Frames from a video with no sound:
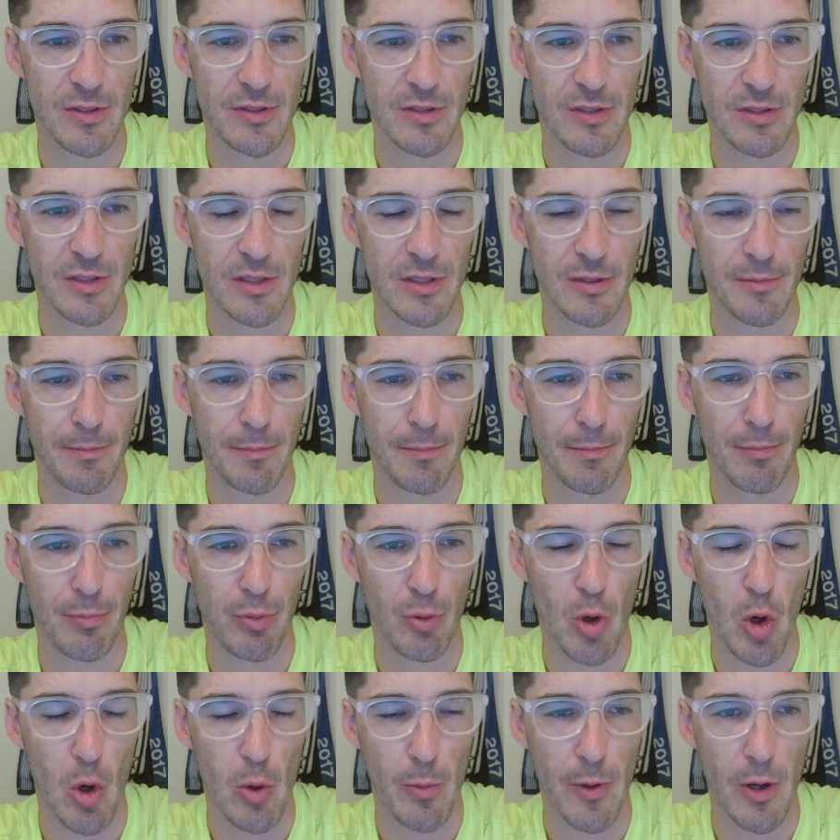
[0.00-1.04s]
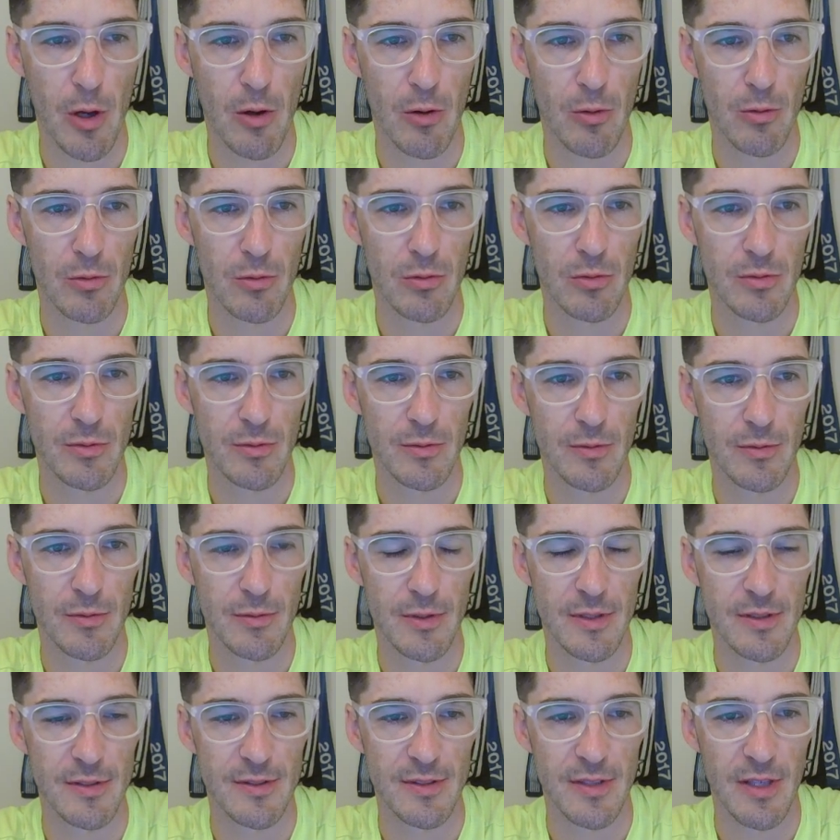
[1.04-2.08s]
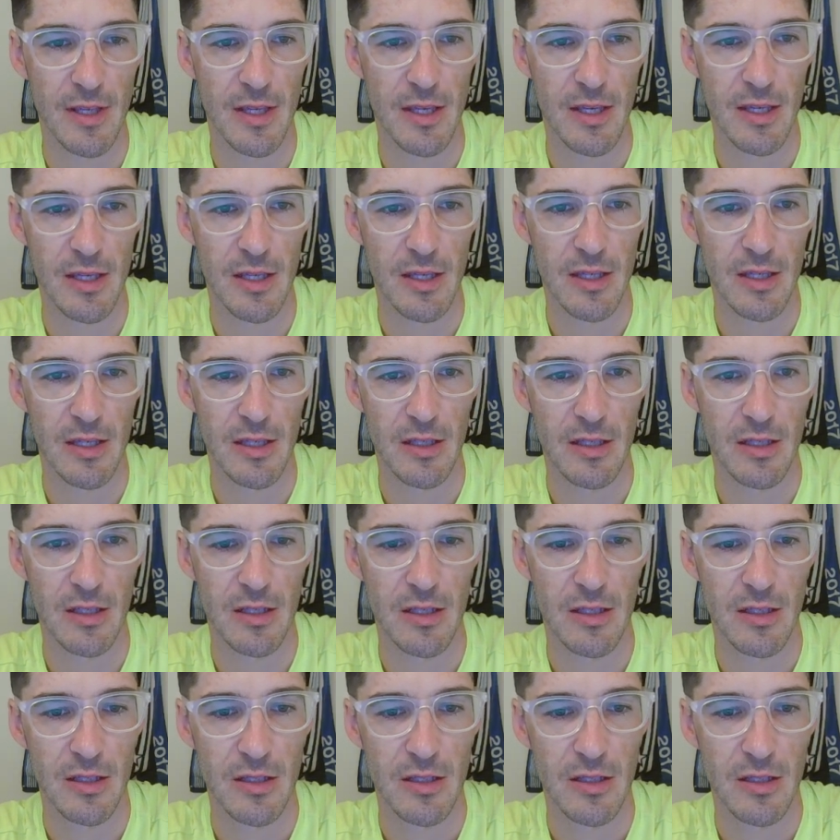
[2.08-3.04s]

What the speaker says: is a promo. Is a